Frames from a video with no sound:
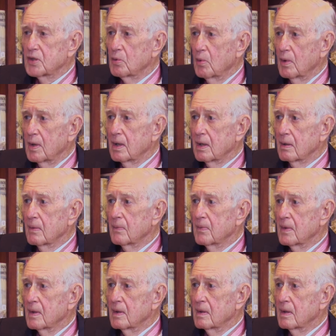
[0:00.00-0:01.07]
aware
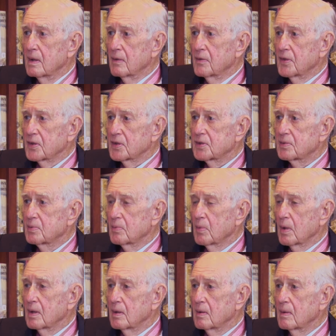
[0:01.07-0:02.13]
of this.
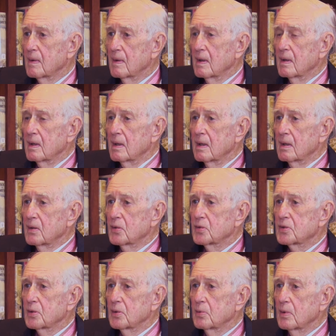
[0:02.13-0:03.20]
We
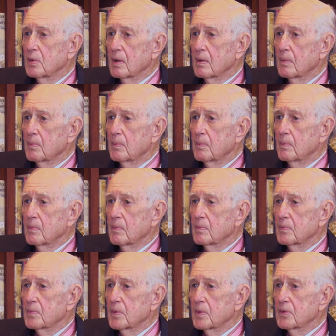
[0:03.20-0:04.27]
used to
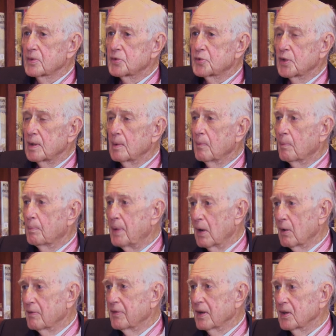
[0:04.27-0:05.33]
stream
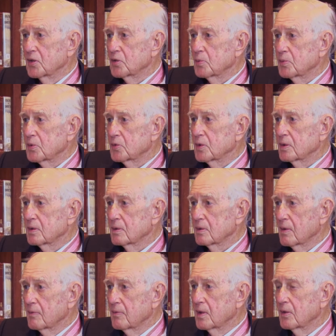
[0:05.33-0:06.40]
paravanes, which
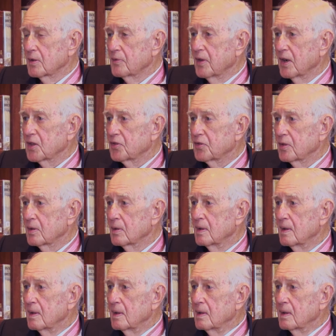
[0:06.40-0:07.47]
are advised for
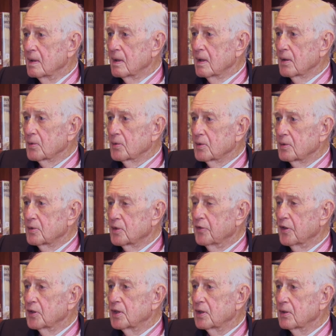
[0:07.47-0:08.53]

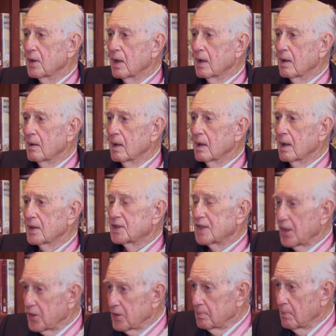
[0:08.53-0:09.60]
diverting a
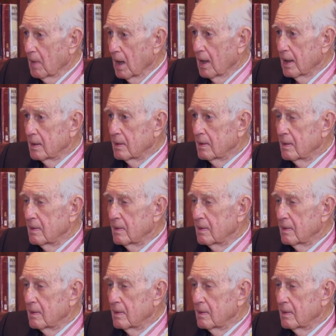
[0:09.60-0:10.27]
tethered mine